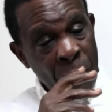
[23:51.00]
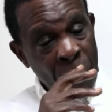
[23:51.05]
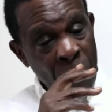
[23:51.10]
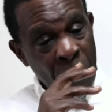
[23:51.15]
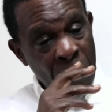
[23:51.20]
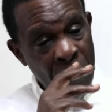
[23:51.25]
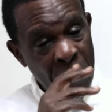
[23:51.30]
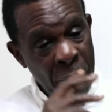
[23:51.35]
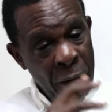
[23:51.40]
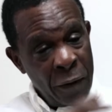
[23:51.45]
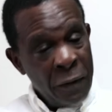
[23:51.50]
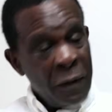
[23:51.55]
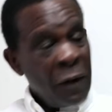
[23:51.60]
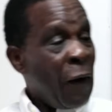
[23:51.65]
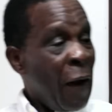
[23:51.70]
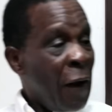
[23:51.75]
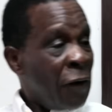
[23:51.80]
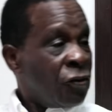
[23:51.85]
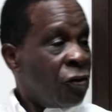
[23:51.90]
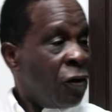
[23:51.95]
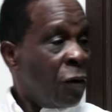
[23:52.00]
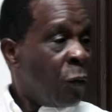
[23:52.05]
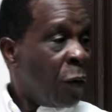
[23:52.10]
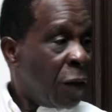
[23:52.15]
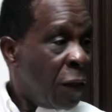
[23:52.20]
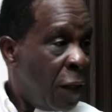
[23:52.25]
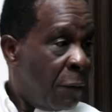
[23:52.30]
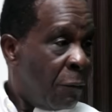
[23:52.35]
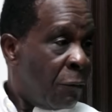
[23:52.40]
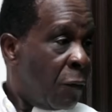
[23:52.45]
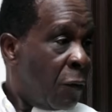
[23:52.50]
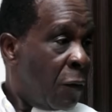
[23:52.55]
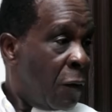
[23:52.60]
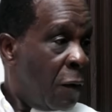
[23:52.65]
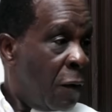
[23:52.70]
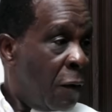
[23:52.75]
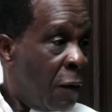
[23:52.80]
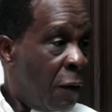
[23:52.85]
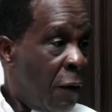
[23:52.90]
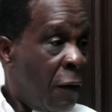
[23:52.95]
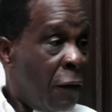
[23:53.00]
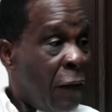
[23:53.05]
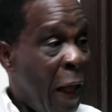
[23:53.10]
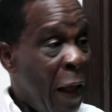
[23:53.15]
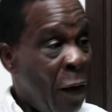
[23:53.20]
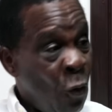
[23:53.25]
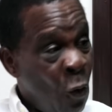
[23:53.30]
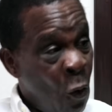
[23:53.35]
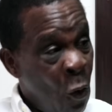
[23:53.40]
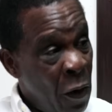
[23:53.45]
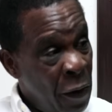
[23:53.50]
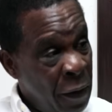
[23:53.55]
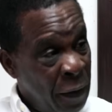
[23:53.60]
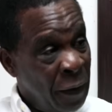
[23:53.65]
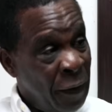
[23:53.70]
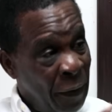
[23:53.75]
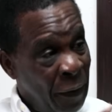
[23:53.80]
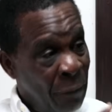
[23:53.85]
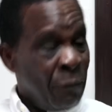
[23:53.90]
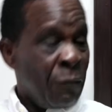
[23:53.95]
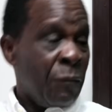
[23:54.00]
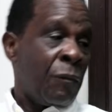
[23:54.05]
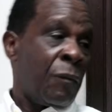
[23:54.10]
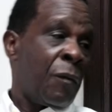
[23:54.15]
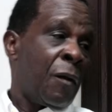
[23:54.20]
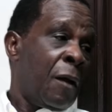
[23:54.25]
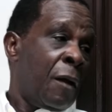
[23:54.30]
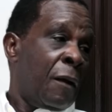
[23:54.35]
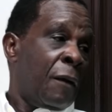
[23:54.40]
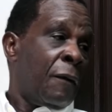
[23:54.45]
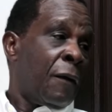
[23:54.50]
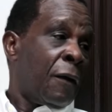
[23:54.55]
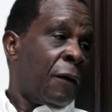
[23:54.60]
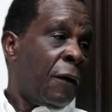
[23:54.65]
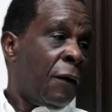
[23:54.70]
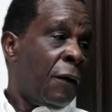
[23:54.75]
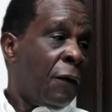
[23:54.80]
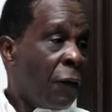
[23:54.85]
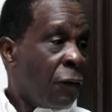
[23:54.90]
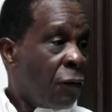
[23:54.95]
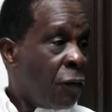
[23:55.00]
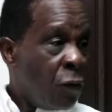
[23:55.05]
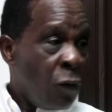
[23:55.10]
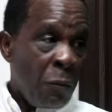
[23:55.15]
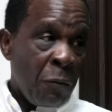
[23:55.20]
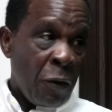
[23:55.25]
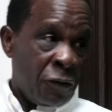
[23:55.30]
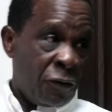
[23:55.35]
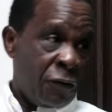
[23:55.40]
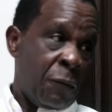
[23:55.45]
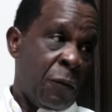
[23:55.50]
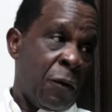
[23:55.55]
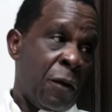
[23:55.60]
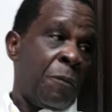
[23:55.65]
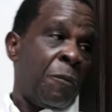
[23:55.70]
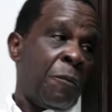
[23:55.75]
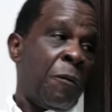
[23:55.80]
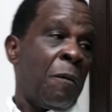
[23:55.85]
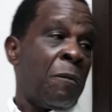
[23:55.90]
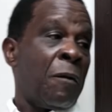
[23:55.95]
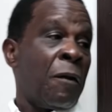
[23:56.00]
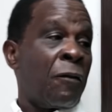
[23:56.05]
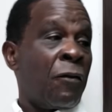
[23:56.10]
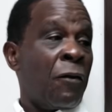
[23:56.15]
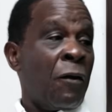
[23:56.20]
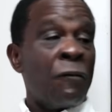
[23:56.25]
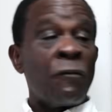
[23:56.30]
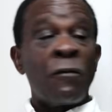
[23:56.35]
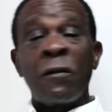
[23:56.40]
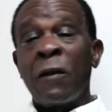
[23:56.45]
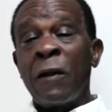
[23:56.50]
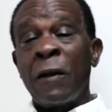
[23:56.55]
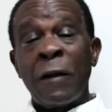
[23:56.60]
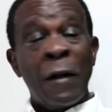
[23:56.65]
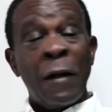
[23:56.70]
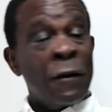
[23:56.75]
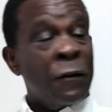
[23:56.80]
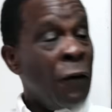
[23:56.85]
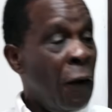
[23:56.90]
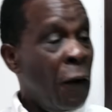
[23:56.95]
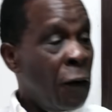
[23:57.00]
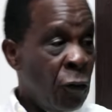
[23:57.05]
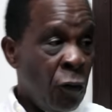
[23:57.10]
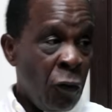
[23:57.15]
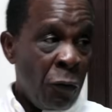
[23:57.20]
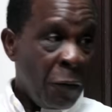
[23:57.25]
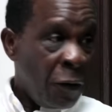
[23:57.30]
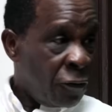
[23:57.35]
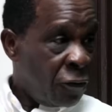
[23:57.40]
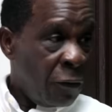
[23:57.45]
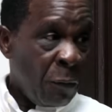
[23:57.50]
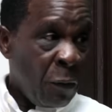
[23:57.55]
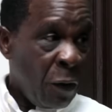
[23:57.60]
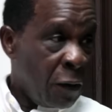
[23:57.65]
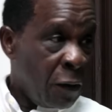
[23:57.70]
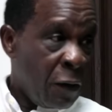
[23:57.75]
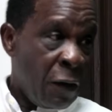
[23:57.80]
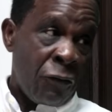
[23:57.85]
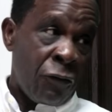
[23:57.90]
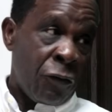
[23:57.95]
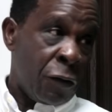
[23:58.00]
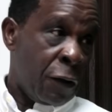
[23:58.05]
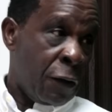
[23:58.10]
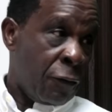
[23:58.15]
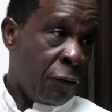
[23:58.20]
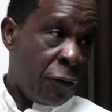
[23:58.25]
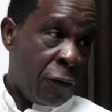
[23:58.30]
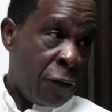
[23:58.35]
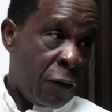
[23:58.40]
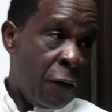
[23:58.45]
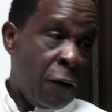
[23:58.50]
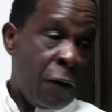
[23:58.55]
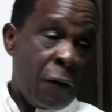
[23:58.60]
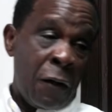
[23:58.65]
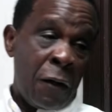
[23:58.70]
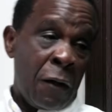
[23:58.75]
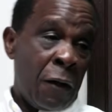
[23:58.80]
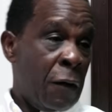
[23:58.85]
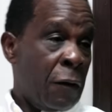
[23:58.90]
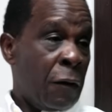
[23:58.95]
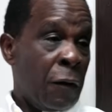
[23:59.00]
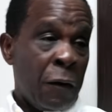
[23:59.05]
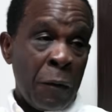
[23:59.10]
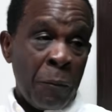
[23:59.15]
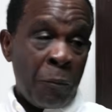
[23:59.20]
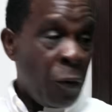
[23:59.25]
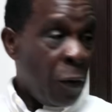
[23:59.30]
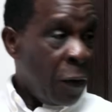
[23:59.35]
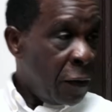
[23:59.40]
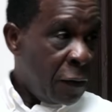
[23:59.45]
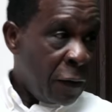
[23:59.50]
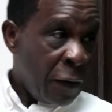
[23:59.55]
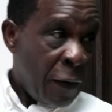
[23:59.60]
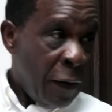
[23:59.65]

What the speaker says: interaction with him, because I warned him that he doesn't know much about the public service. He did not know much about governance and the political